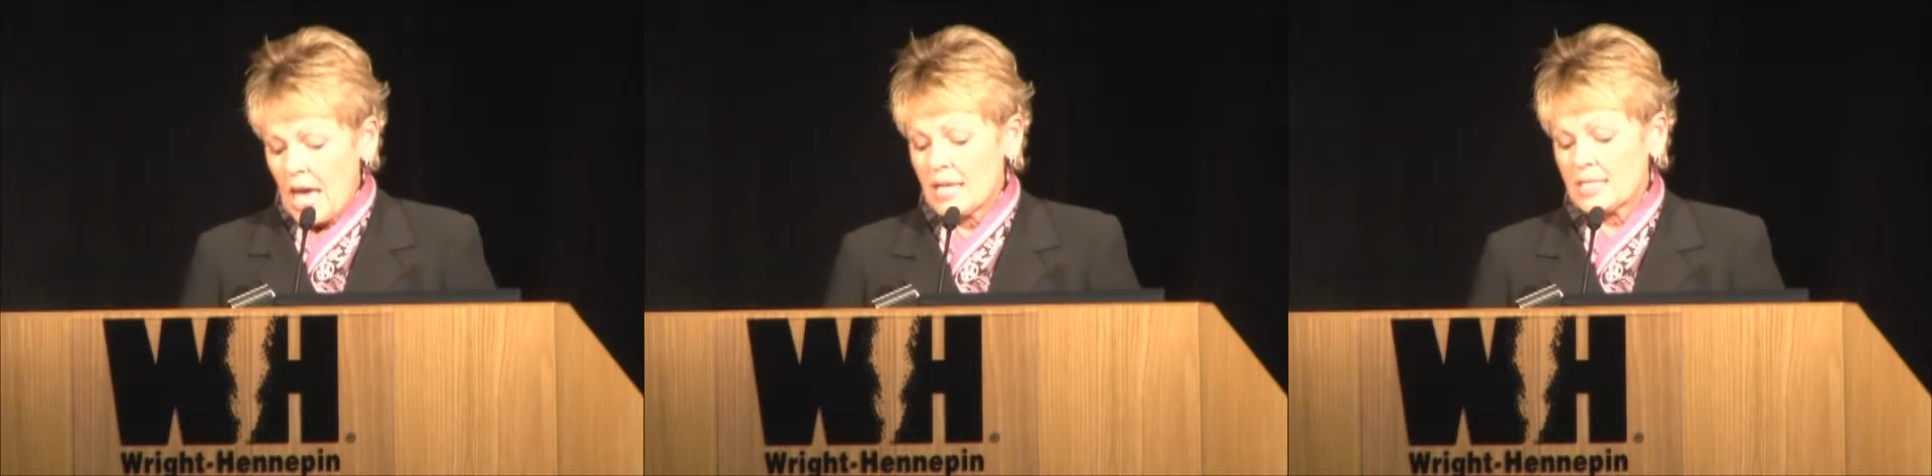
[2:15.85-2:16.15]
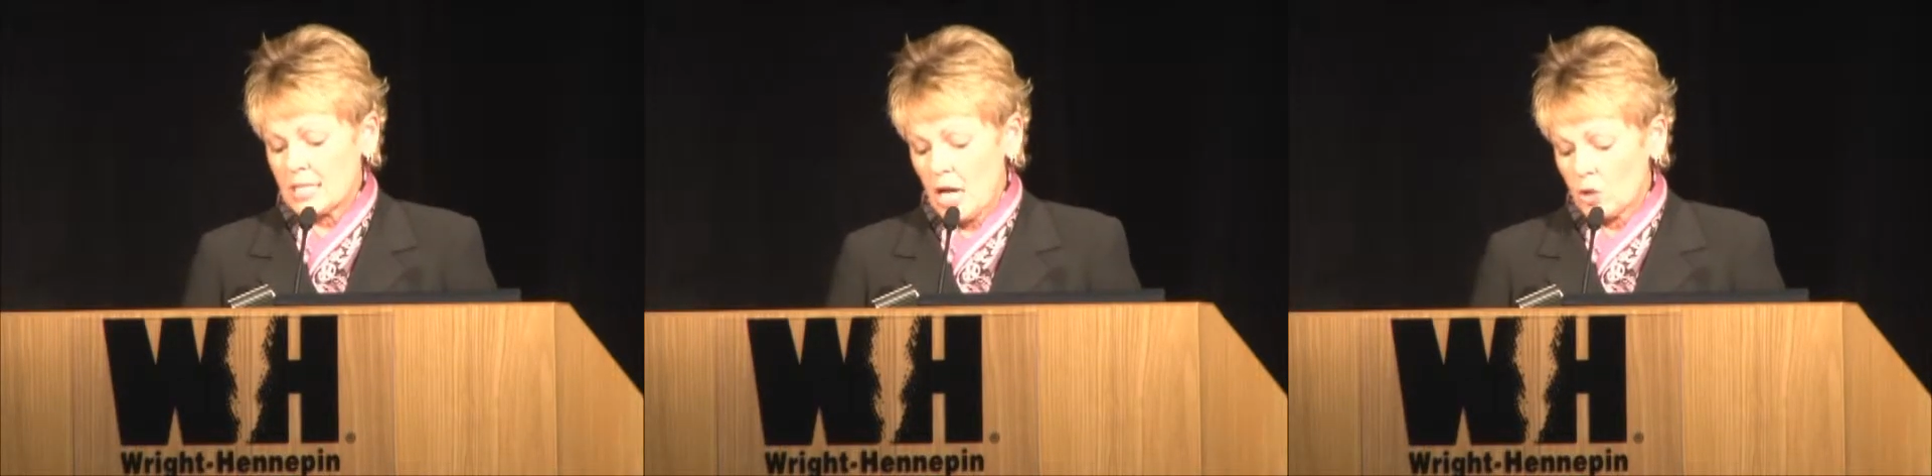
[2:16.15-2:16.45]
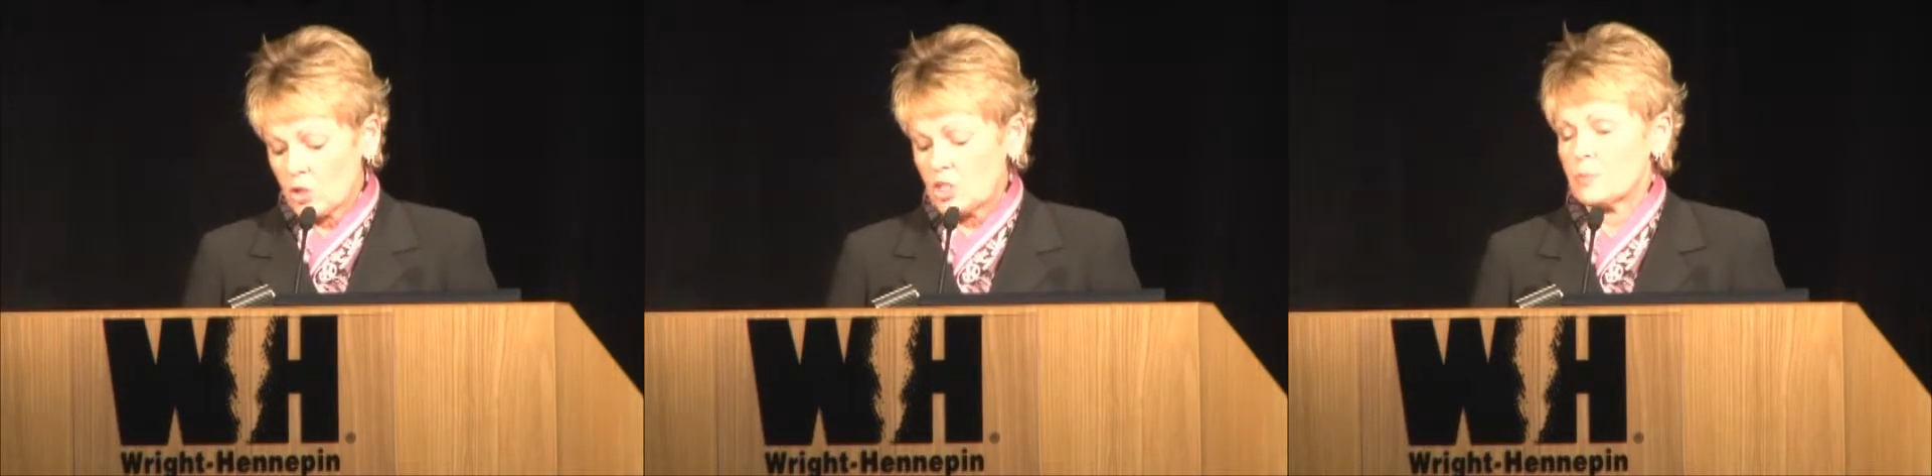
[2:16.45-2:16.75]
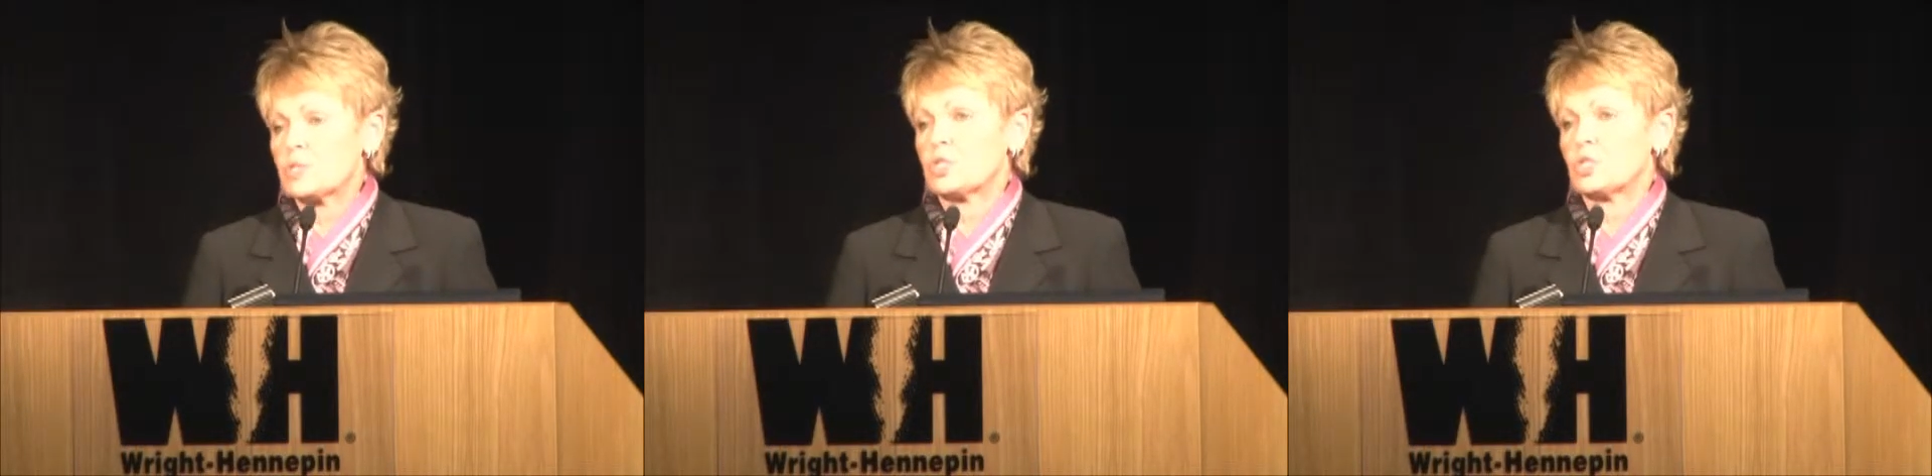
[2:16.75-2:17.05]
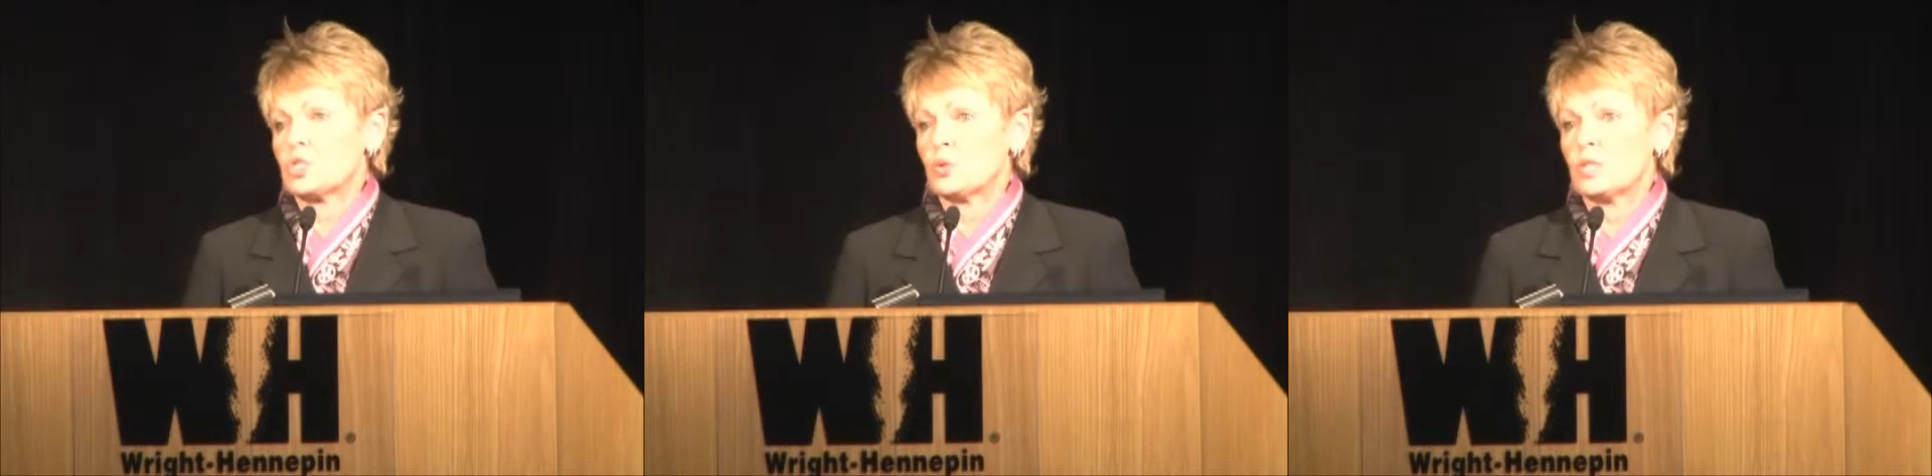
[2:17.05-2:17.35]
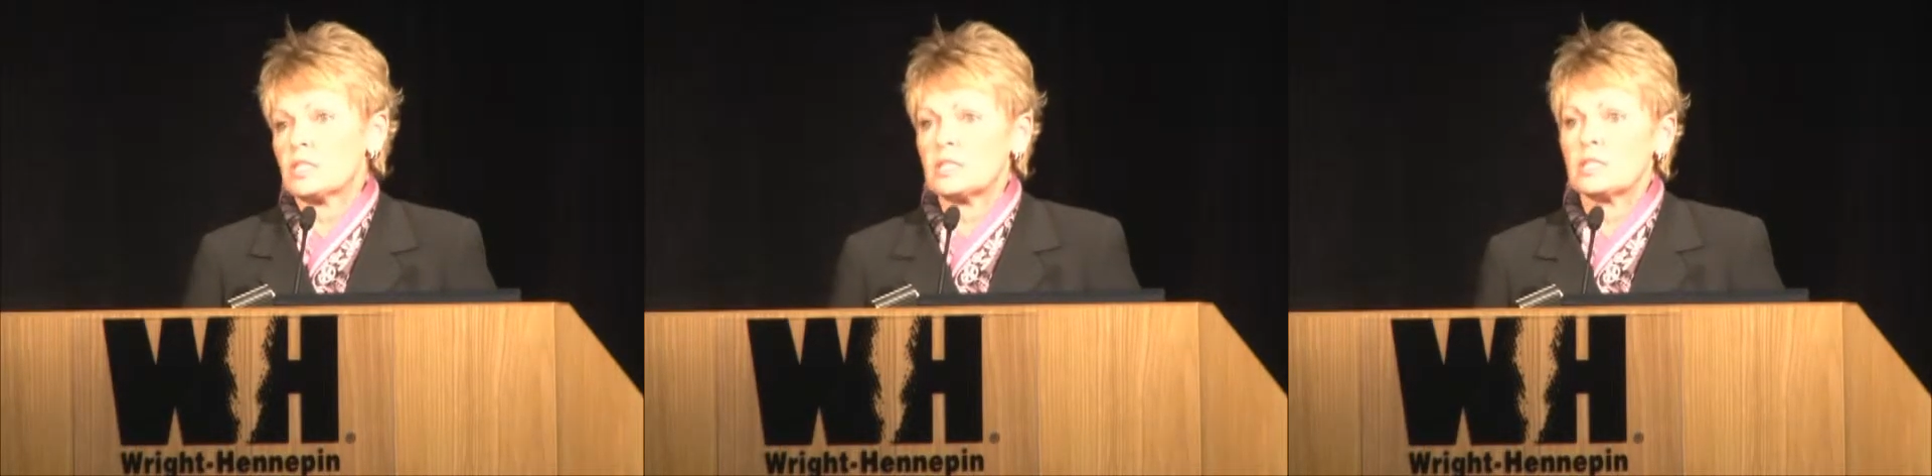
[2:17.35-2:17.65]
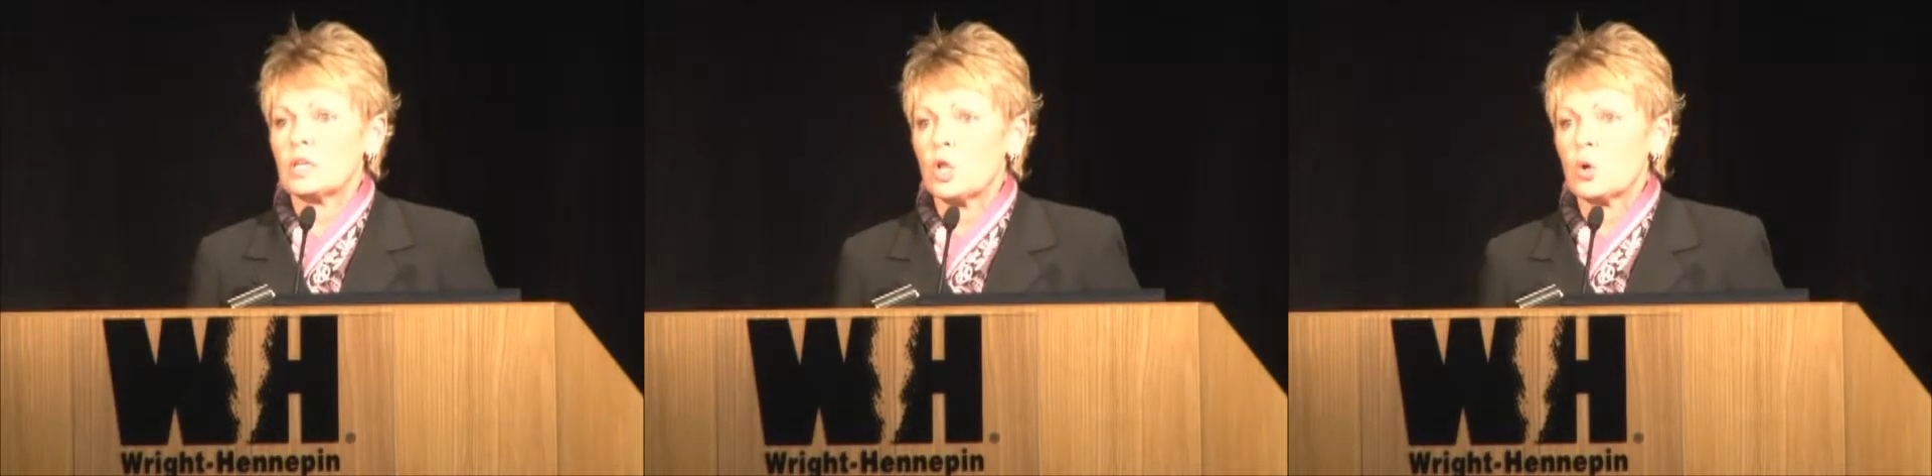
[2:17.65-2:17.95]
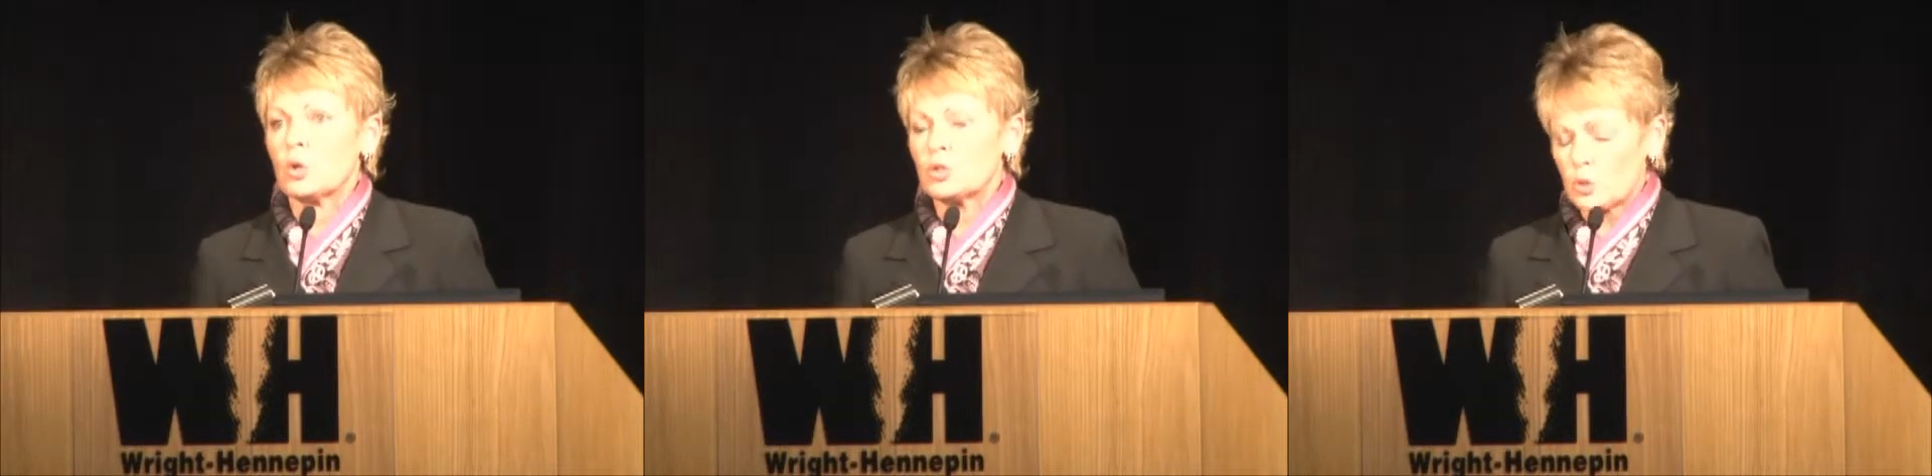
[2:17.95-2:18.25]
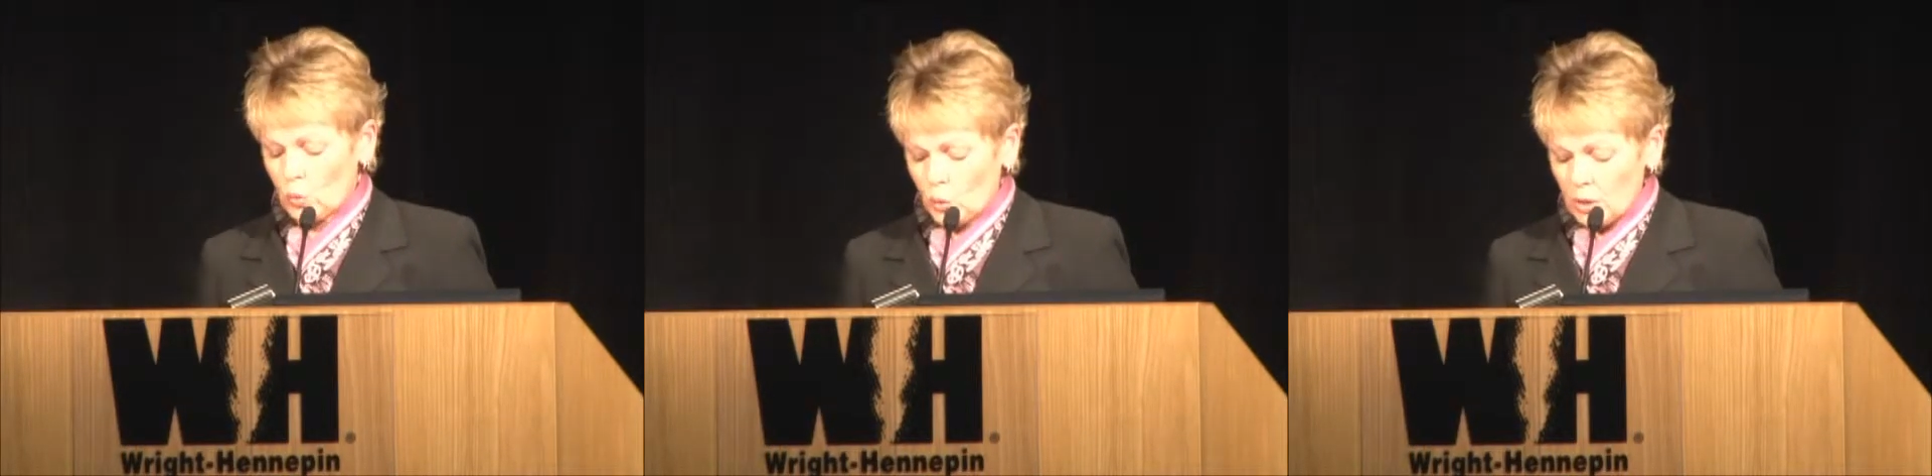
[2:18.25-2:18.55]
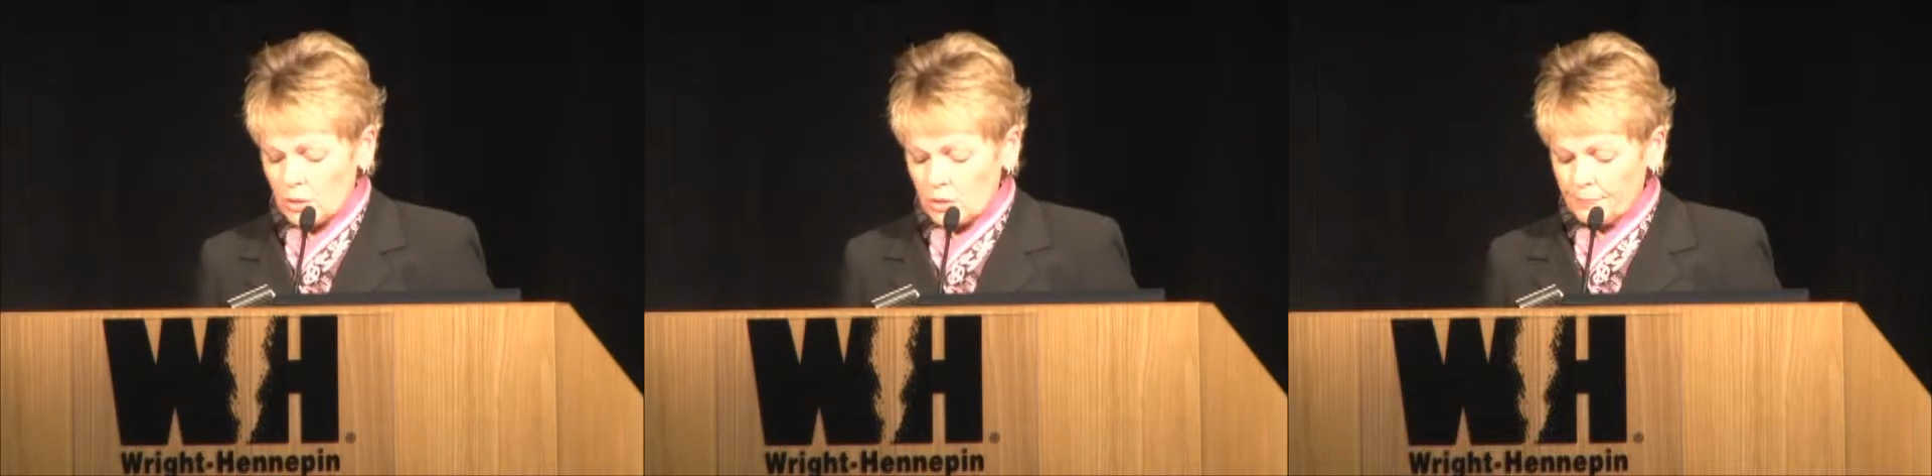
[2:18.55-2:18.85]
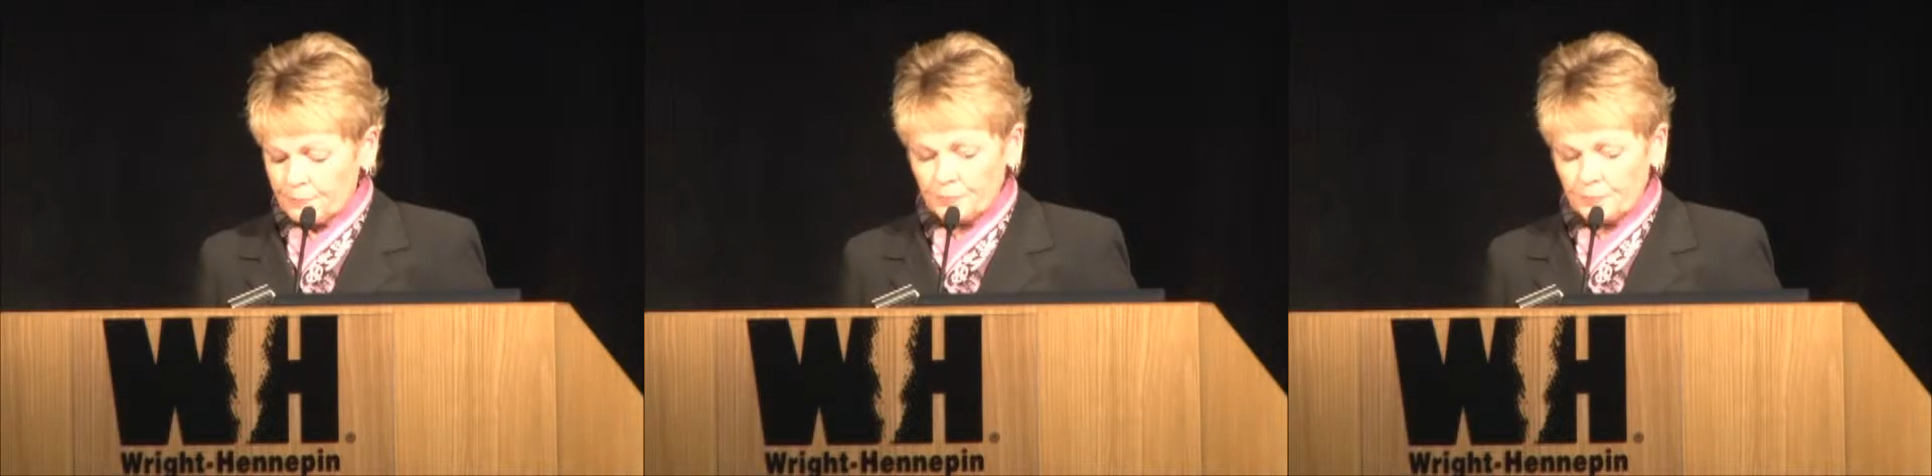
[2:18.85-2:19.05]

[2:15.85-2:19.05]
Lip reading: and scholarships to students in the local schools.